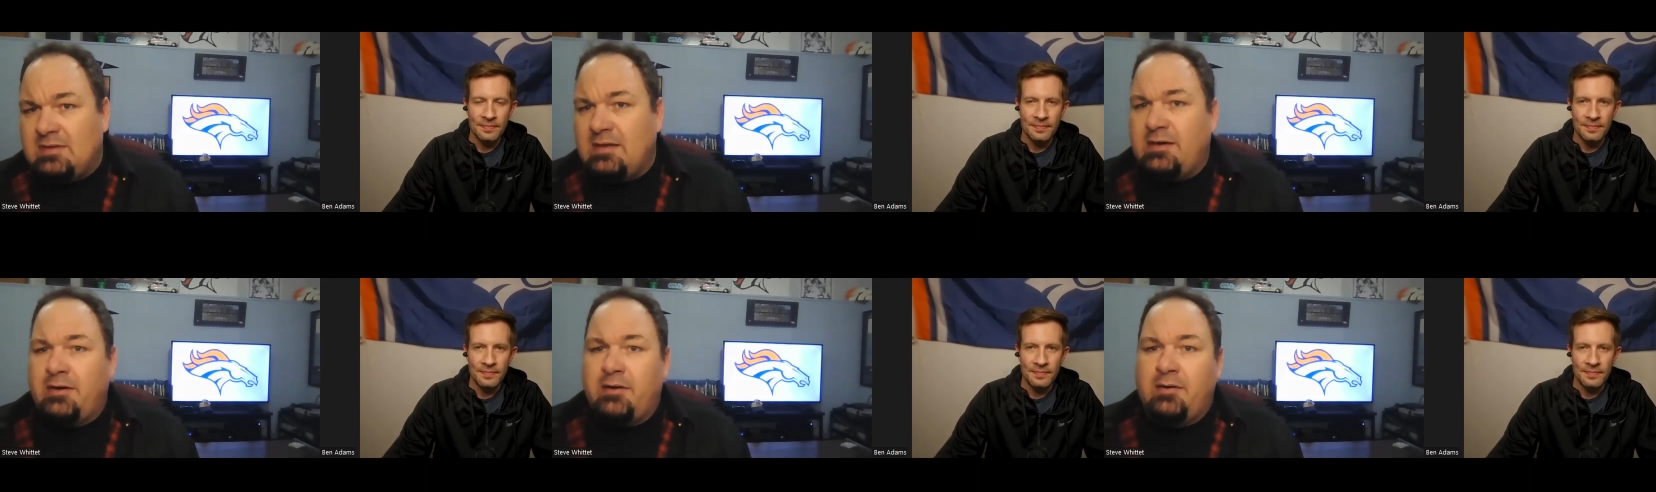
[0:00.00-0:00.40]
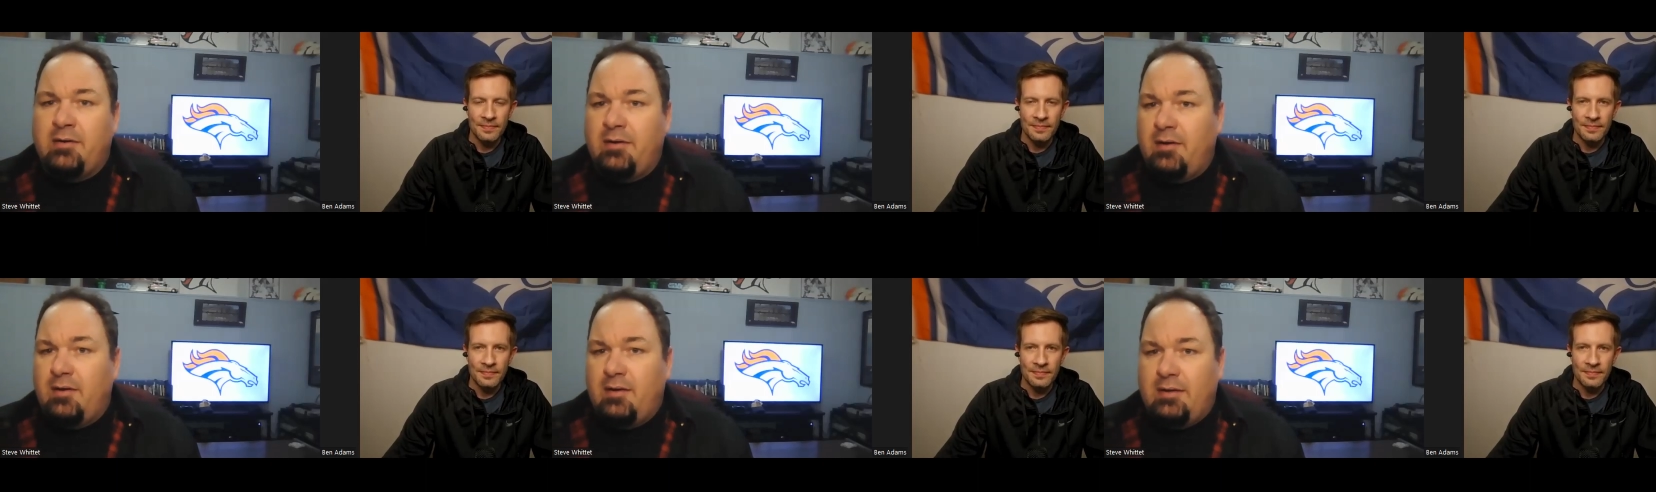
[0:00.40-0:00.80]
Speaker 1: there
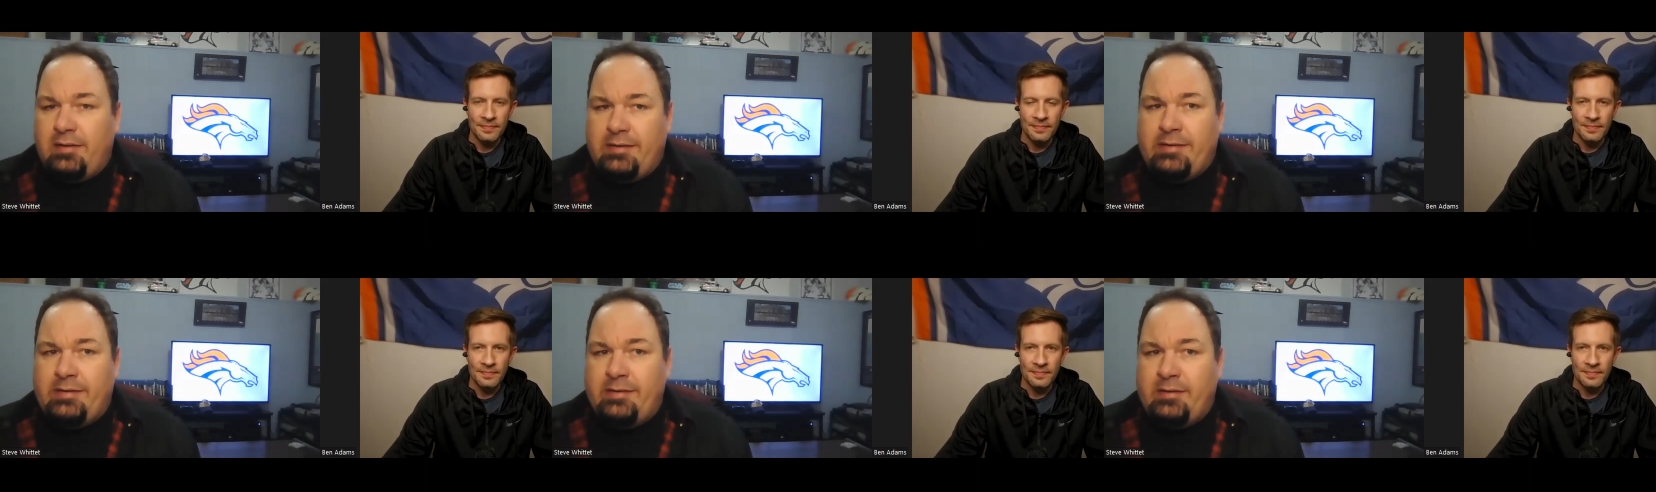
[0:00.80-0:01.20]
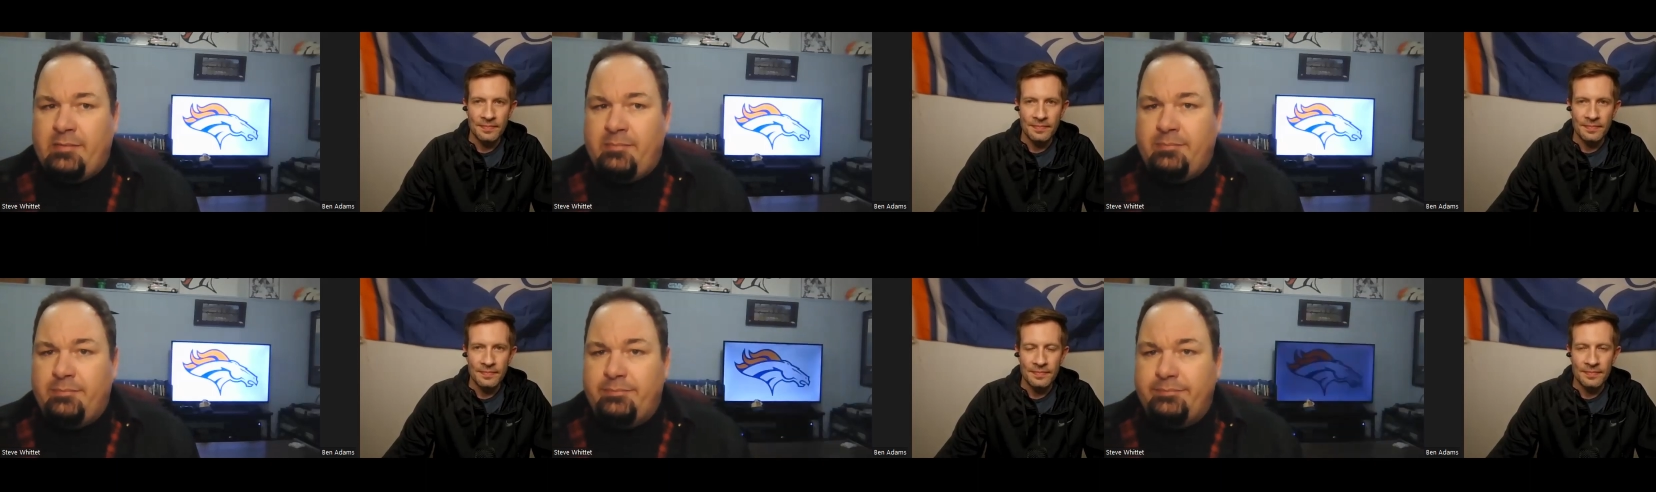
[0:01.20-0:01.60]

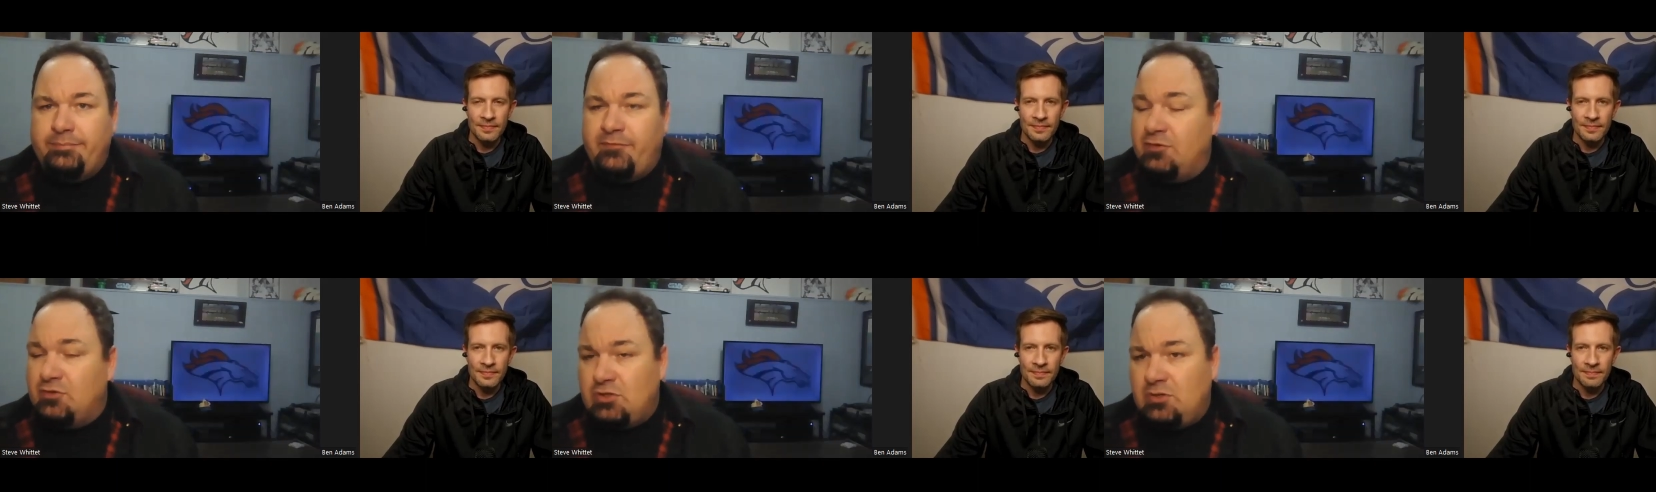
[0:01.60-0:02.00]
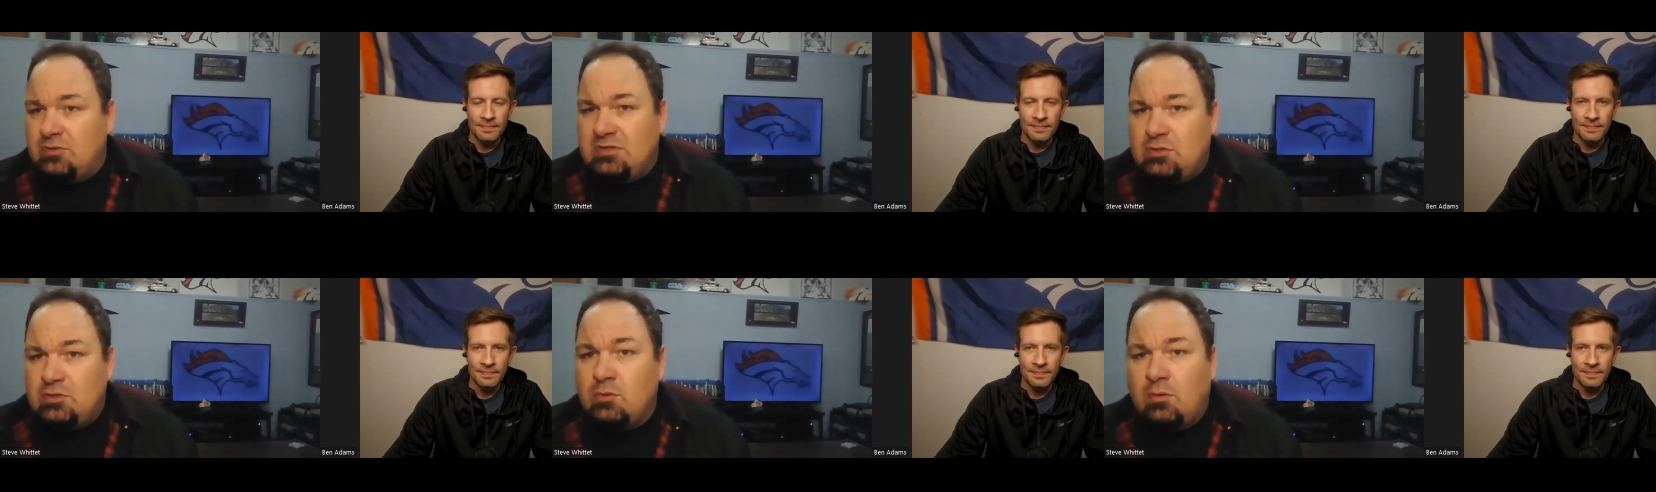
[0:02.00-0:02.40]
um, for Josey
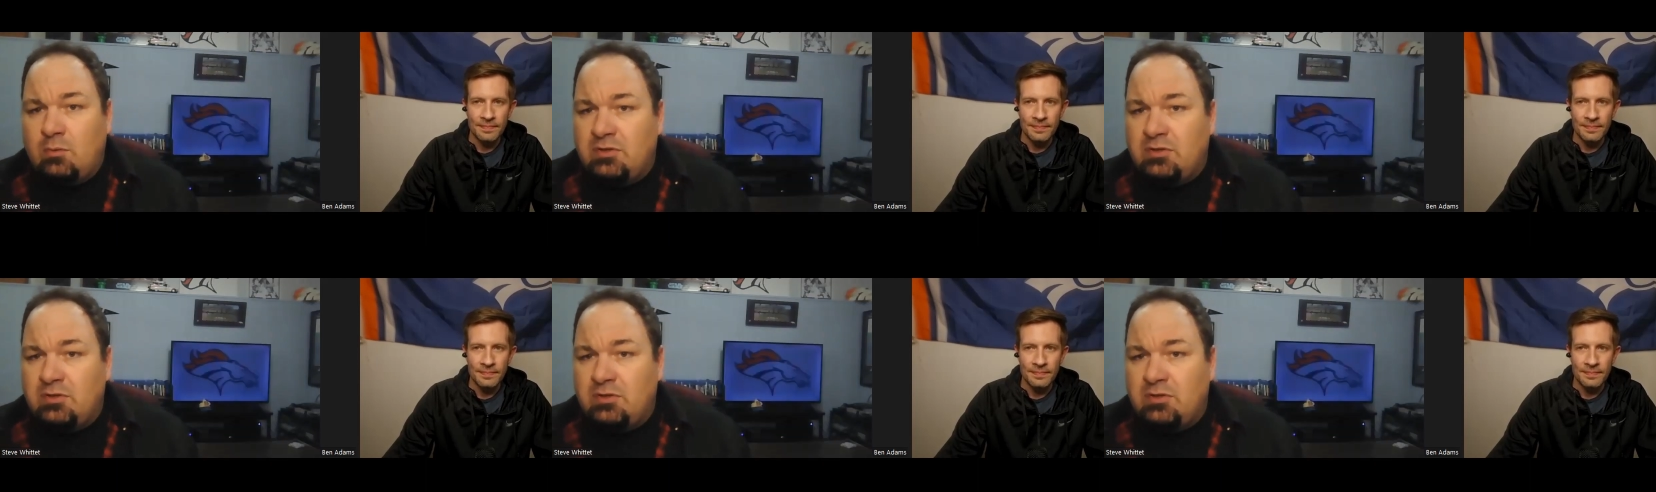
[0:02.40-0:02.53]
Jewell,